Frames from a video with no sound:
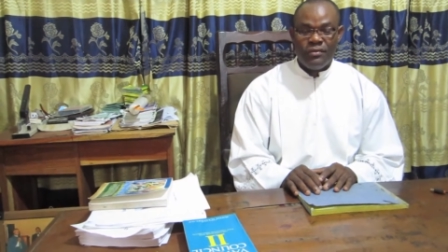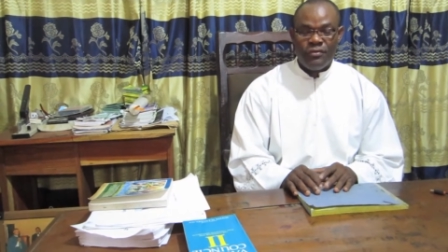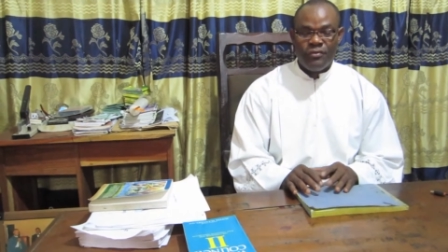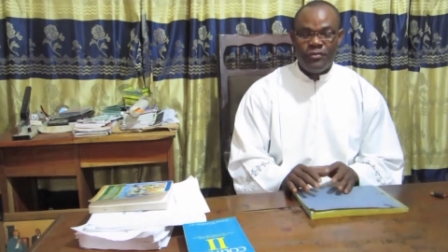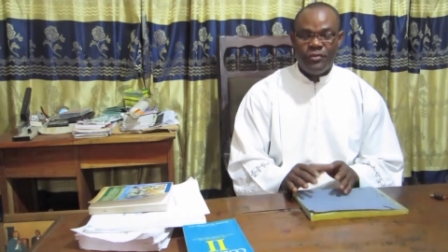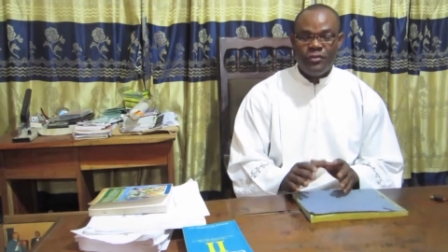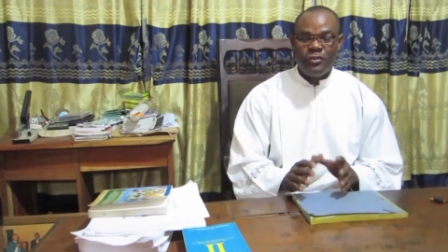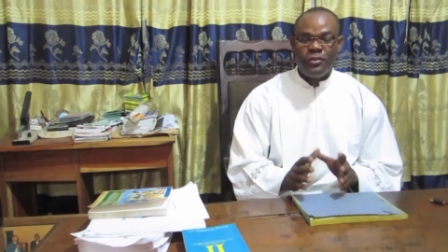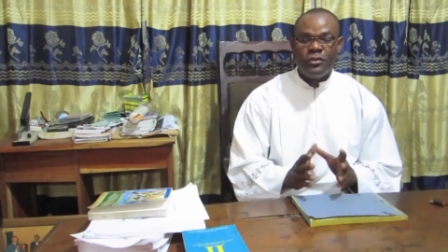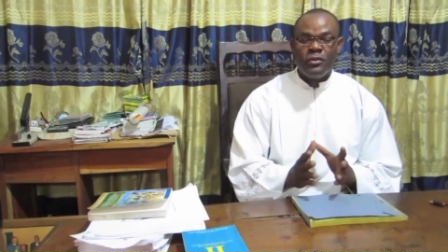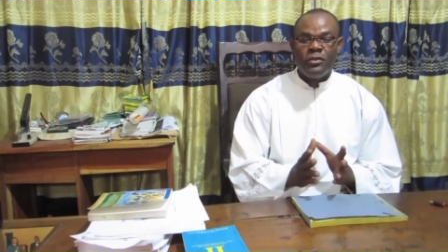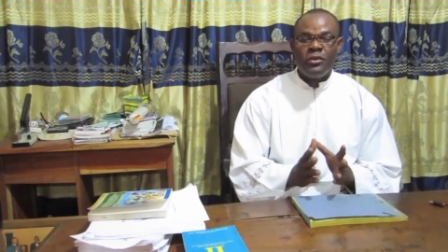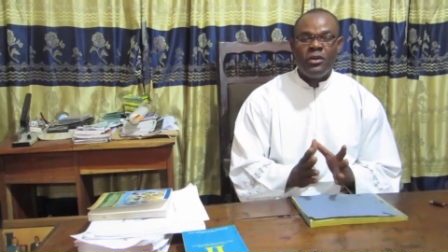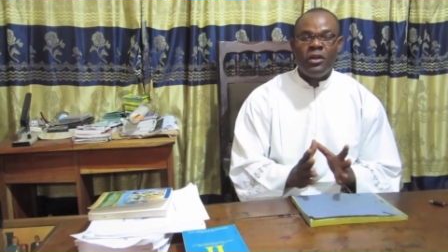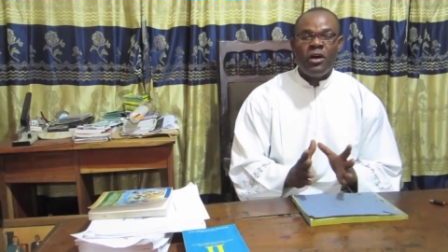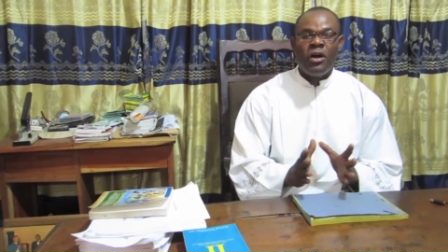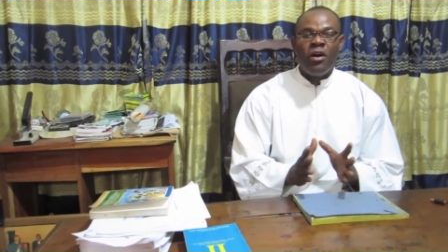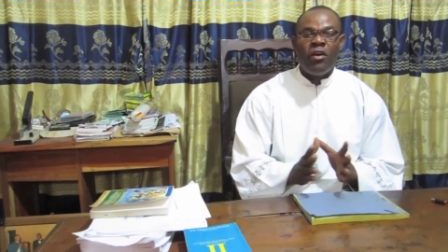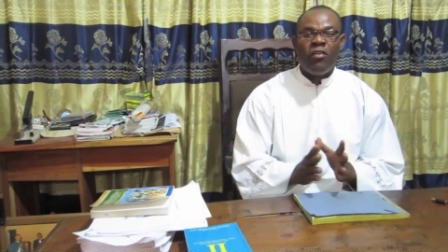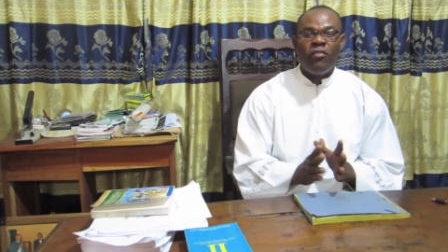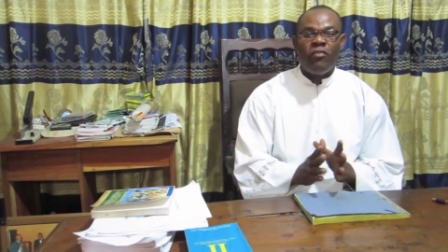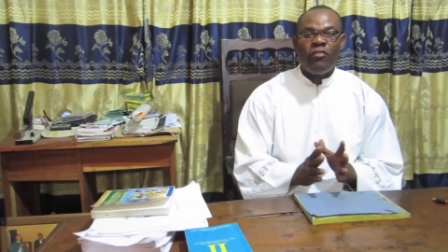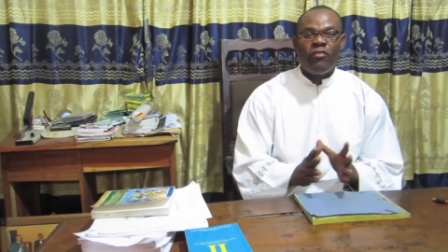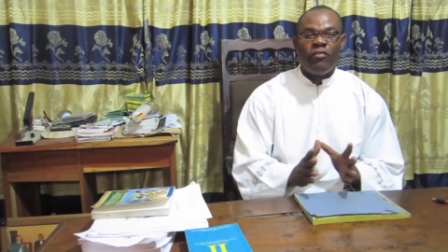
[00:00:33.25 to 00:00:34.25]
full
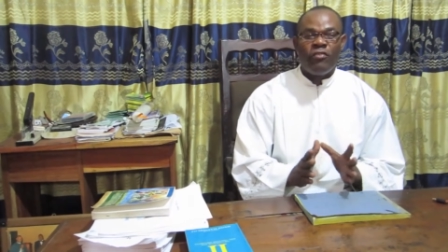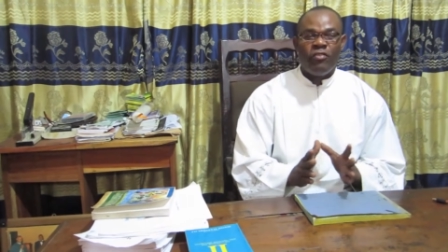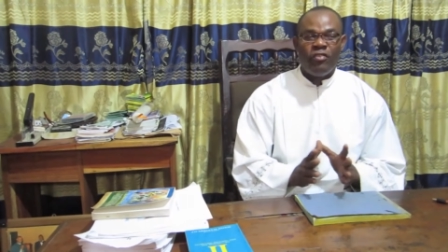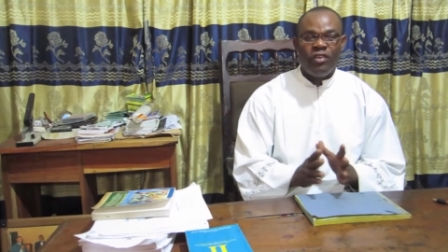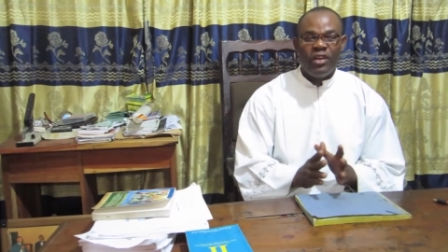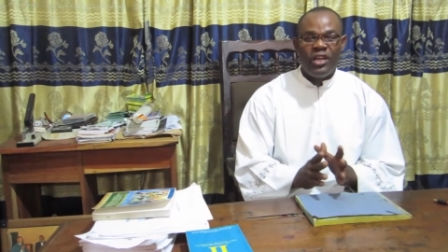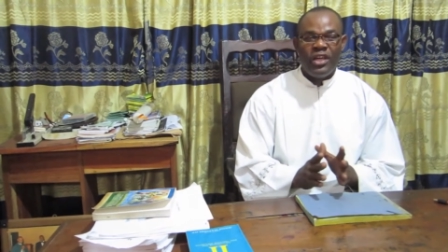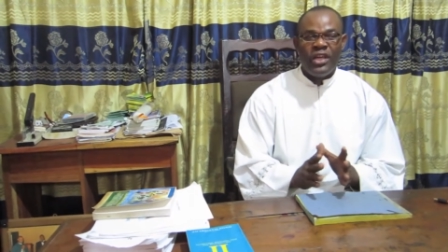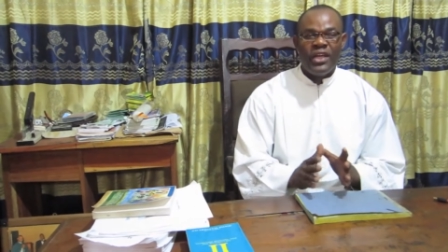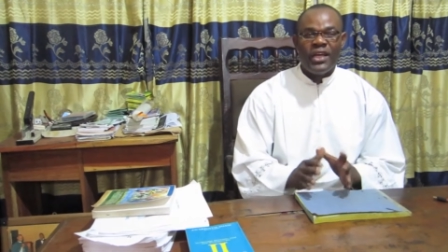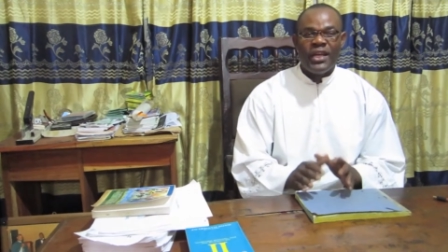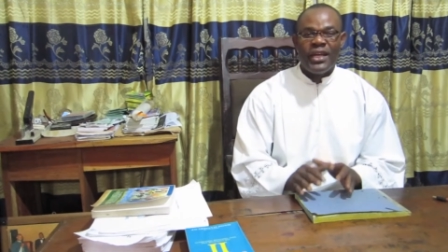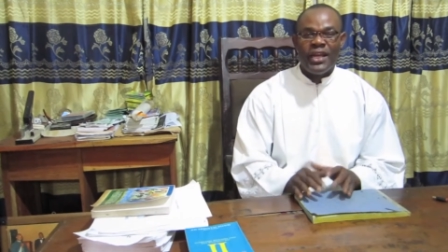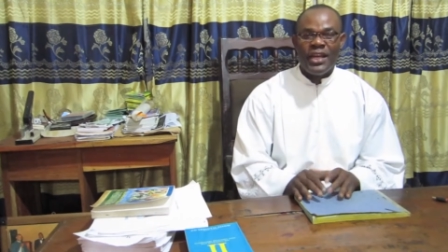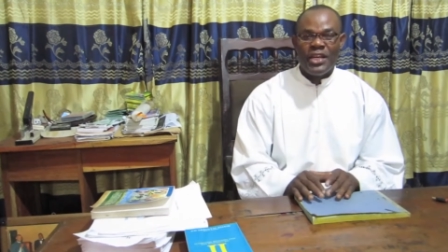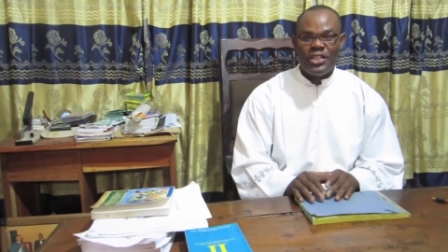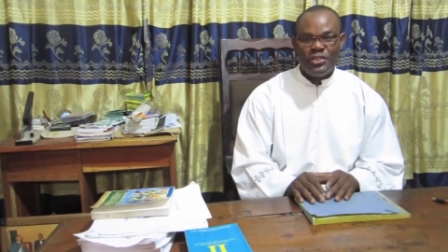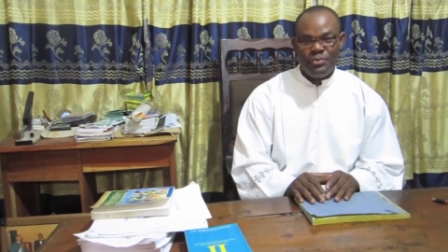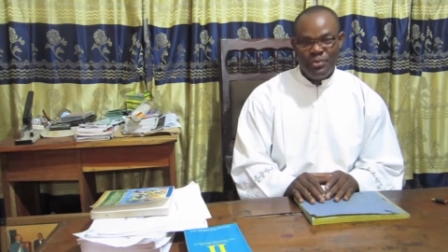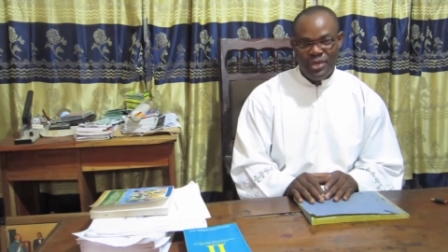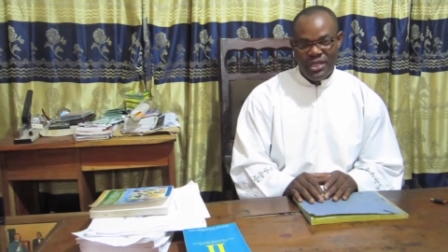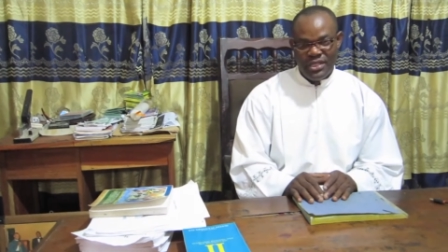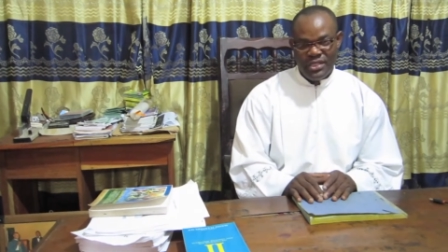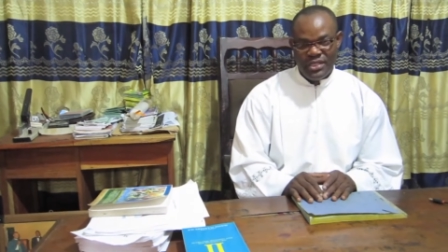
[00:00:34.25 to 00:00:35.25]
of
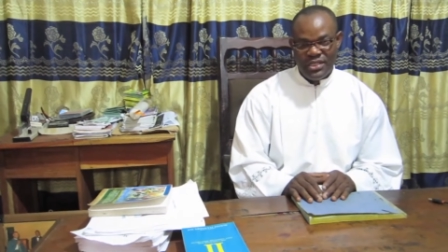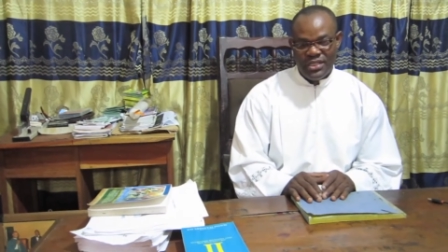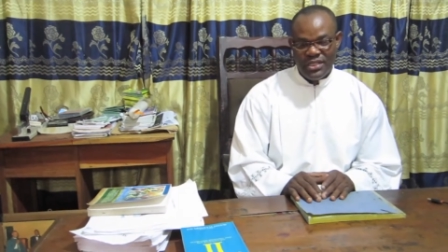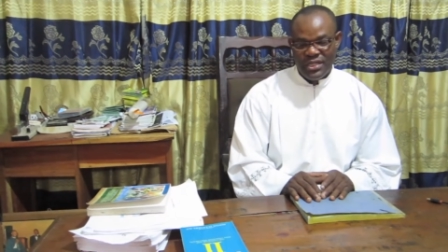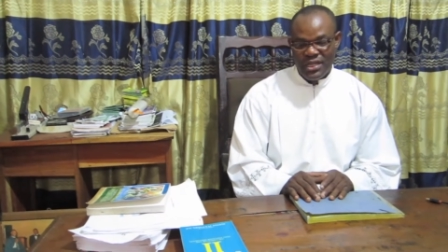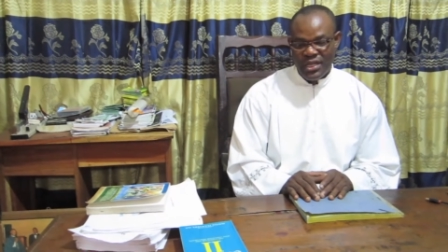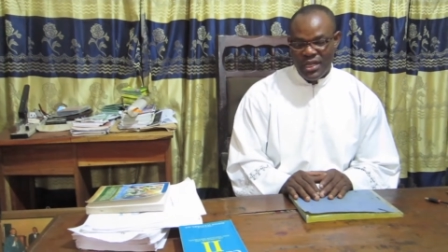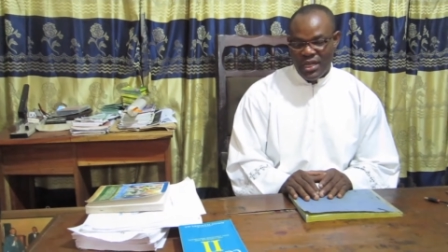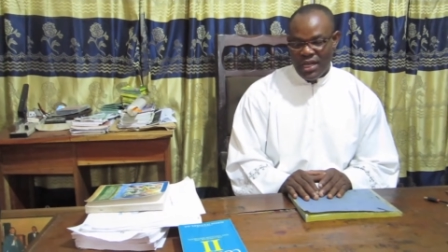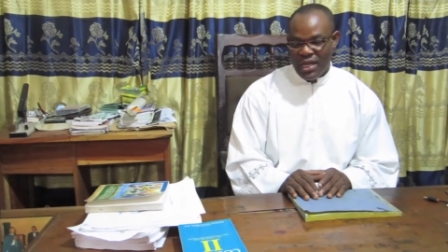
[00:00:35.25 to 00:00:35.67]
engagement.